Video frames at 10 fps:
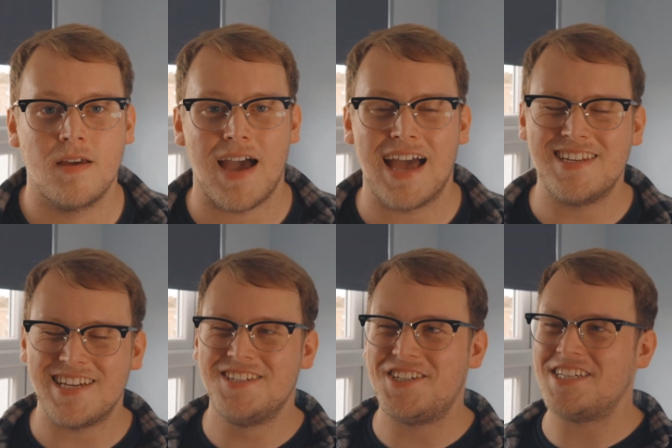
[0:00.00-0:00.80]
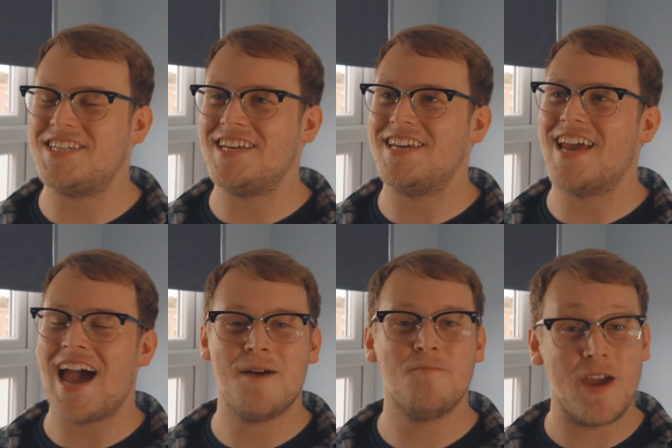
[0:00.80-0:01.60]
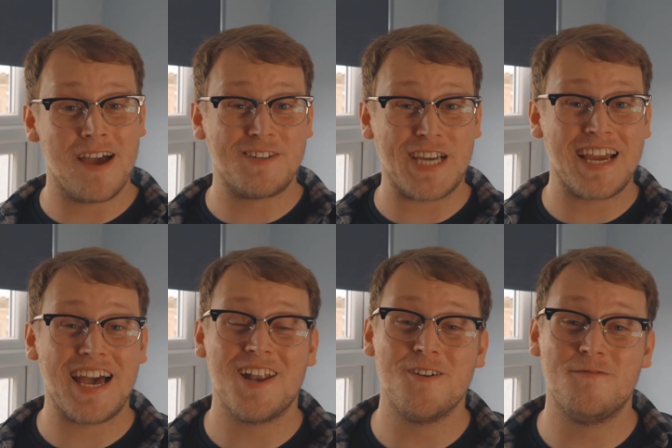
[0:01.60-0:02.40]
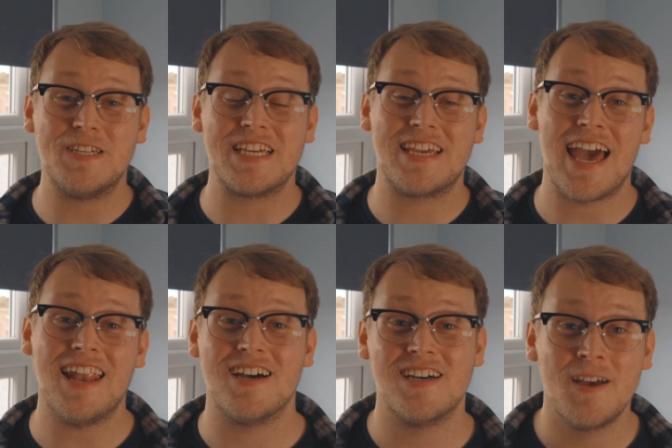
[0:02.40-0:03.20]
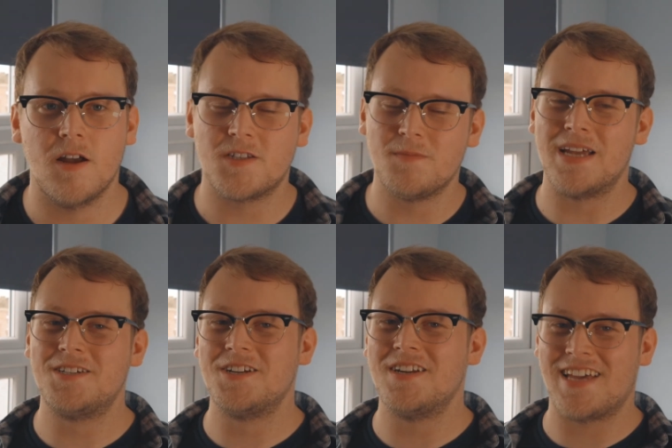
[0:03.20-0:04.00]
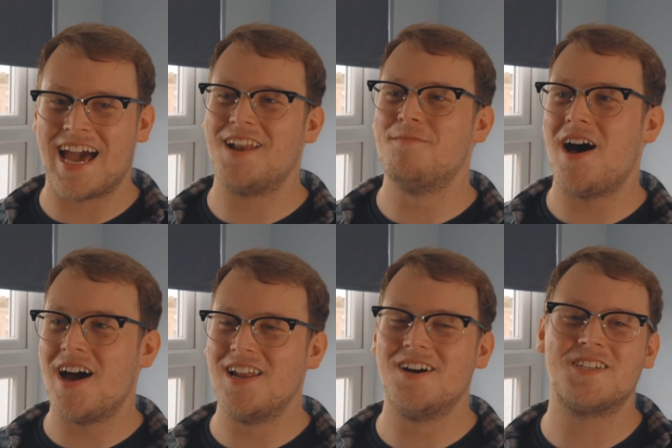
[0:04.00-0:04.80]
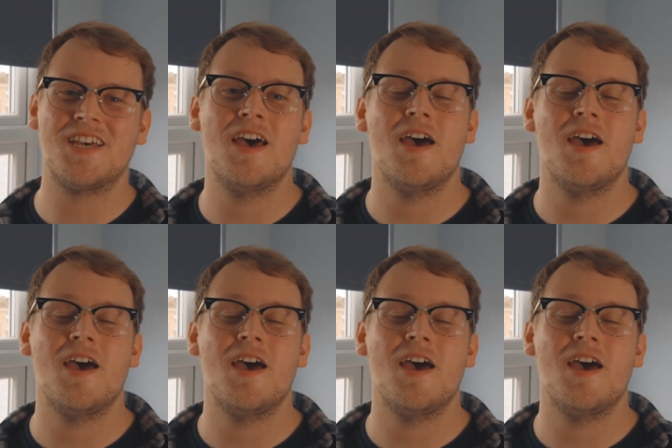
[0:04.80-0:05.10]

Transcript: And in GTE Am we have Giancarlo Fisichella, not to mention Callum Ilott,